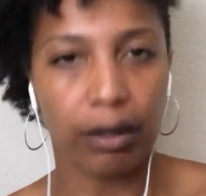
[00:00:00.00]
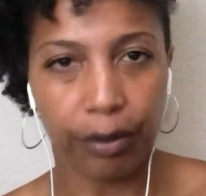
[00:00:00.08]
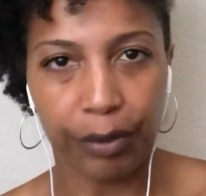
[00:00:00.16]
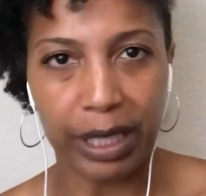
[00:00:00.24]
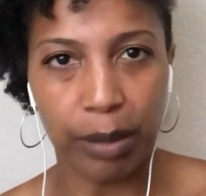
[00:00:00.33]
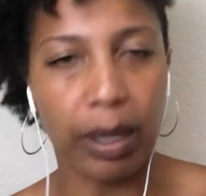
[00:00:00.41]

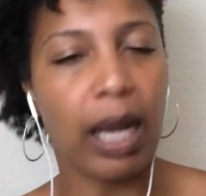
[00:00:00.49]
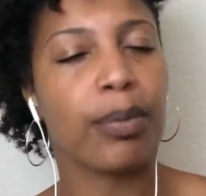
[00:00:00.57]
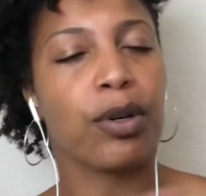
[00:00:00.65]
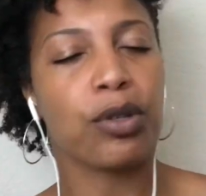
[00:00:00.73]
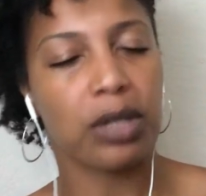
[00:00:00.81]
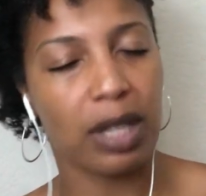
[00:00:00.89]
read the blog
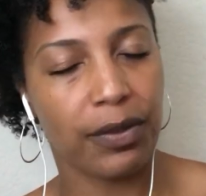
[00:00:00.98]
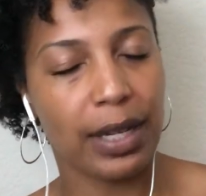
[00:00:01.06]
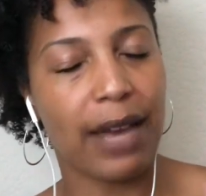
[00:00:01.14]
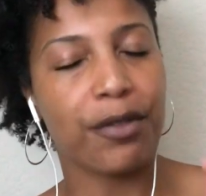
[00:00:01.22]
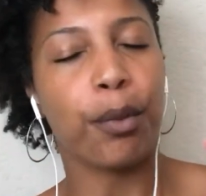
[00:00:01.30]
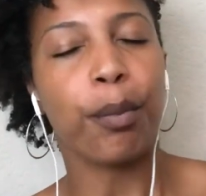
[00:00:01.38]
post if you
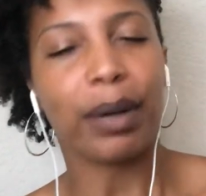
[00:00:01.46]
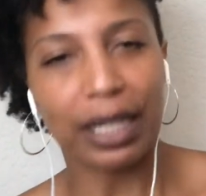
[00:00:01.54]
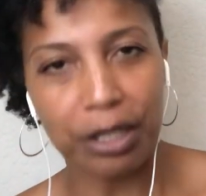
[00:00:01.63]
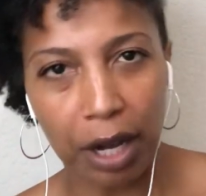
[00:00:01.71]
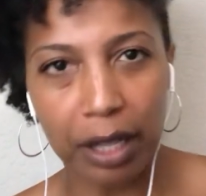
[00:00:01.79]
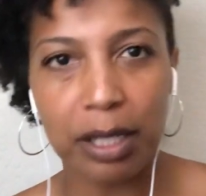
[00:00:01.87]
haven't, but I
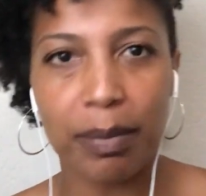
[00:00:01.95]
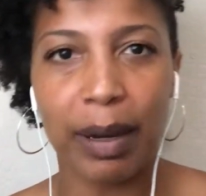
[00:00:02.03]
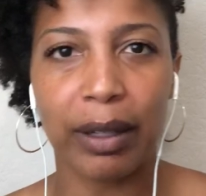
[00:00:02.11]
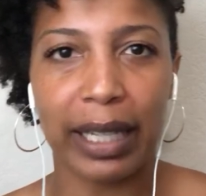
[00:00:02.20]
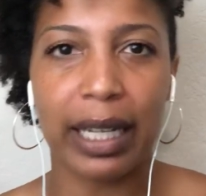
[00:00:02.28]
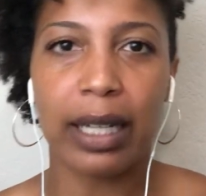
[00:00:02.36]
talked
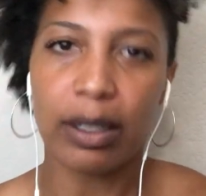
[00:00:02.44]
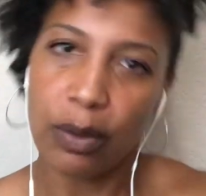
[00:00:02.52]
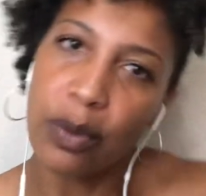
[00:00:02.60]
about like